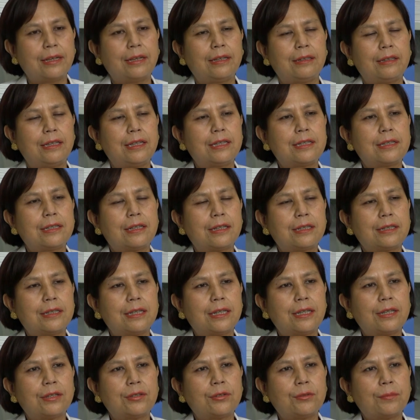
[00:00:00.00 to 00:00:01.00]
they start
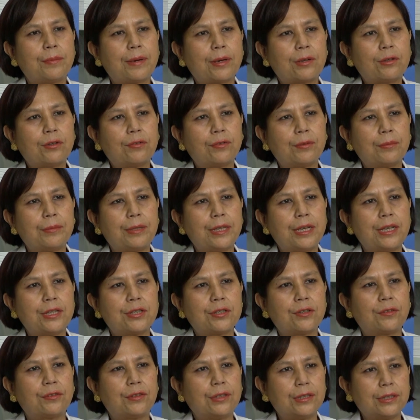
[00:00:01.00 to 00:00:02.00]
taking tobacco from the
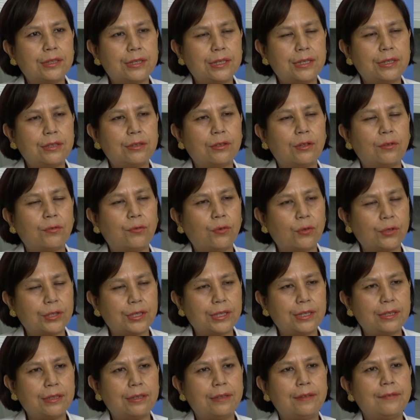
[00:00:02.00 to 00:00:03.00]
age of 13 or
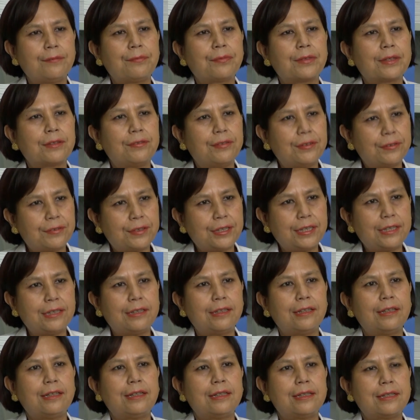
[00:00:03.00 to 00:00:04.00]
14,
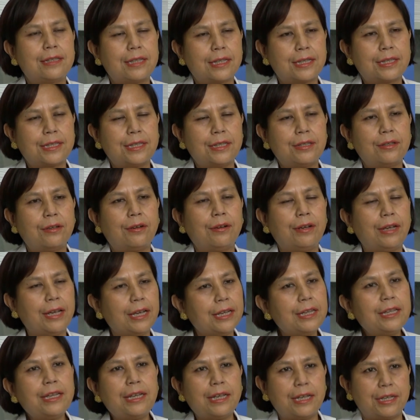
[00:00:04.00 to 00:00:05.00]
15, 16, or
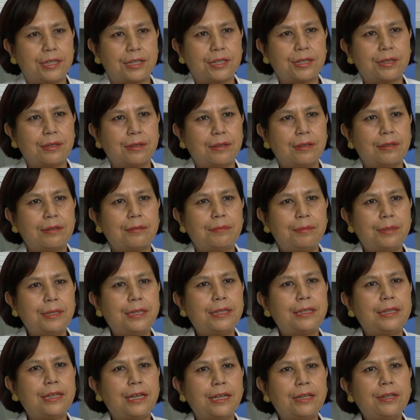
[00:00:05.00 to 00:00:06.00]
any age,
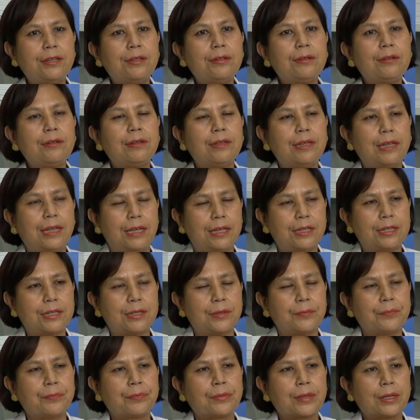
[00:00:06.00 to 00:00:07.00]
be it any
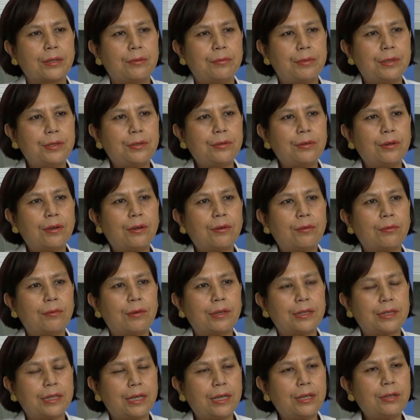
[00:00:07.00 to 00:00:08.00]
age. We do not
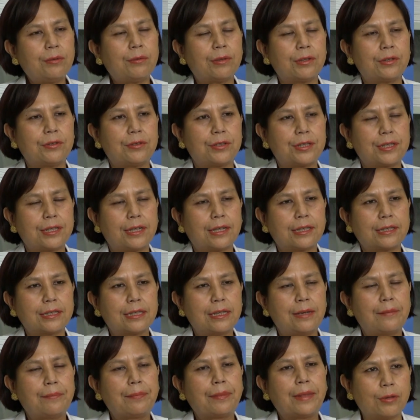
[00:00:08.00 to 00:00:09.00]
want anyone to start.
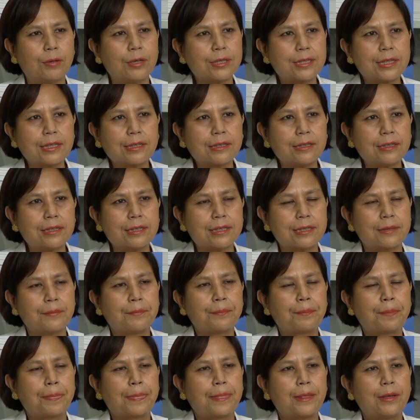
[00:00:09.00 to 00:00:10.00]
Boys and girls,
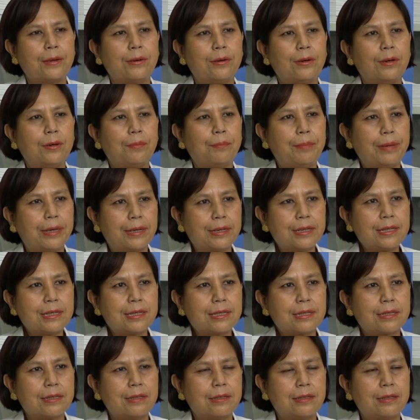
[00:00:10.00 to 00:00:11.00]
or
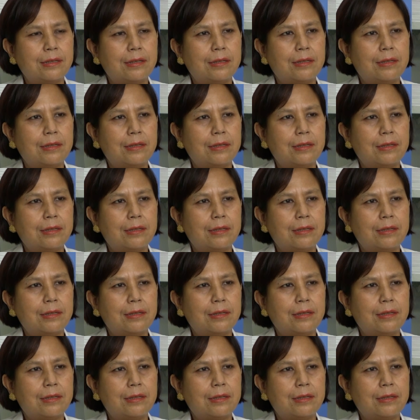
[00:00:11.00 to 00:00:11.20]
parents,